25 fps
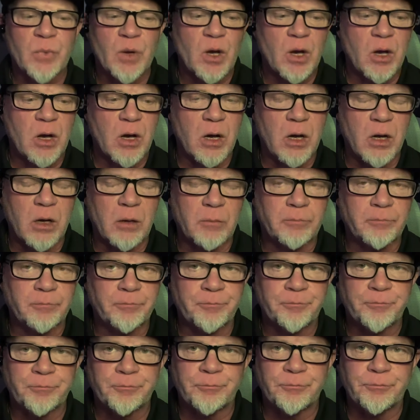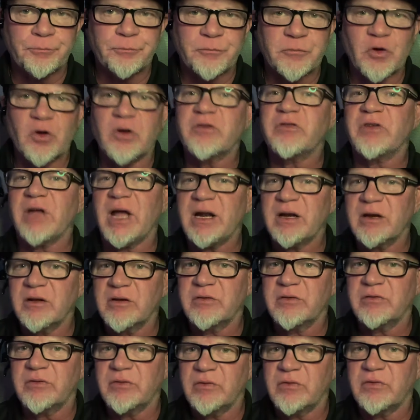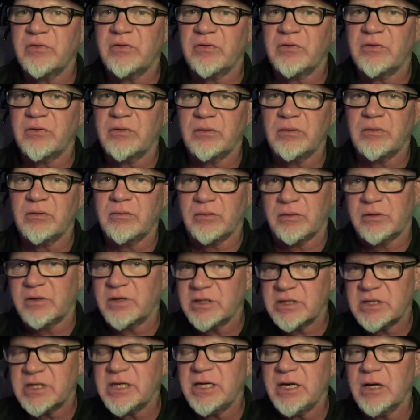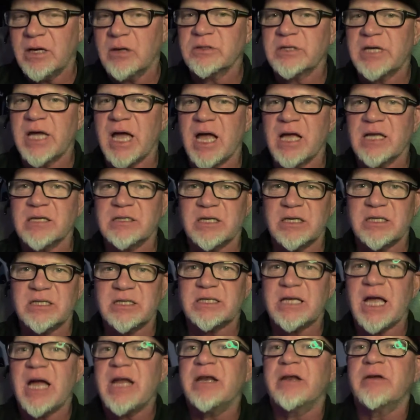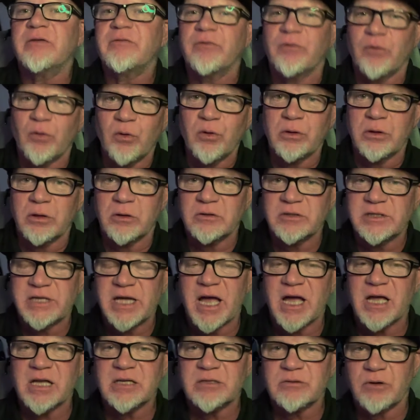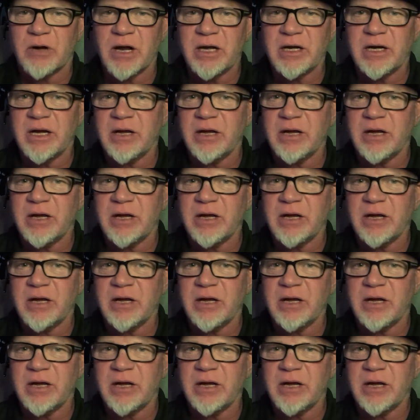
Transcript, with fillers: Um, so excited to, to see those guys, excited for those guys, right?